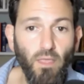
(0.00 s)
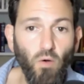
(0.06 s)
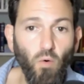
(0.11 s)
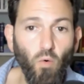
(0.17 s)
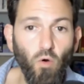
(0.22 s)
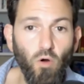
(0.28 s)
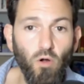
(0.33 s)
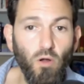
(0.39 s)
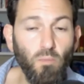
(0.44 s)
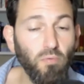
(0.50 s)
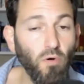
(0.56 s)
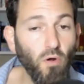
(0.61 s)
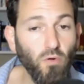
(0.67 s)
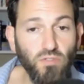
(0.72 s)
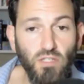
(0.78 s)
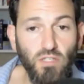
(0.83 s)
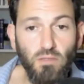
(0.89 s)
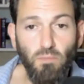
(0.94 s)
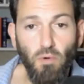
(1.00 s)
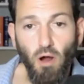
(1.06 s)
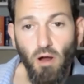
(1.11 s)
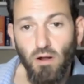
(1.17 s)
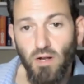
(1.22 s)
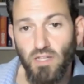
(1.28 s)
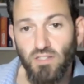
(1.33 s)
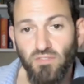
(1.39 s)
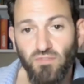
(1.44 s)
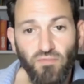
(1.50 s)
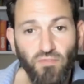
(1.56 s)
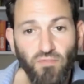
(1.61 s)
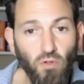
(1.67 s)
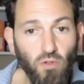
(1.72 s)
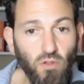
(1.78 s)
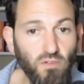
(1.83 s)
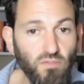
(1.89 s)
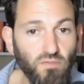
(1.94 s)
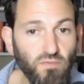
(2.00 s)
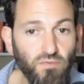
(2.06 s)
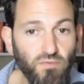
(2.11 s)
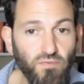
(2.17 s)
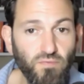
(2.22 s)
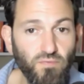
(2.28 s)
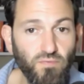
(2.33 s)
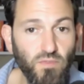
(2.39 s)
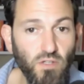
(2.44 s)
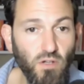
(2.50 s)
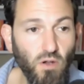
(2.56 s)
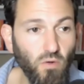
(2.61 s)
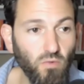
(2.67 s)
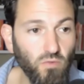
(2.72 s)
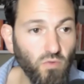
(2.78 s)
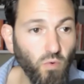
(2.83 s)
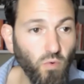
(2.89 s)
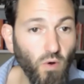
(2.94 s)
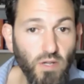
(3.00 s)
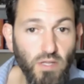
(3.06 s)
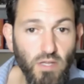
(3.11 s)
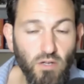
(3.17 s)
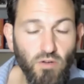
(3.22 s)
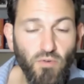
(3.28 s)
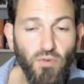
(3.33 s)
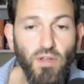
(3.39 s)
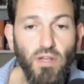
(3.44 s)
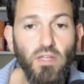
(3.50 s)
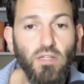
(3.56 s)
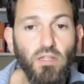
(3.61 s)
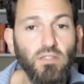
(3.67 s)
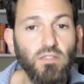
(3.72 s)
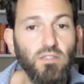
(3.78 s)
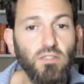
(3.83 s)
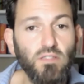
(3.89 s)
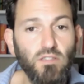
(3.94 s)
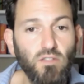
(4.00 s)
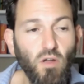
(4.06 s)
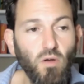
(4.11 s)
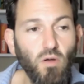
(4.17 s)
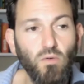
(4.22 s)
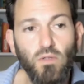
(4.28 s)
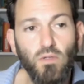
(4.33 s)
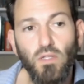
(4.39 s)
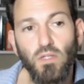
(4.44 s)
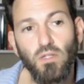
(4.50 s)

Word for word: or a protein bar that's full of, you know, 20 ingredients. So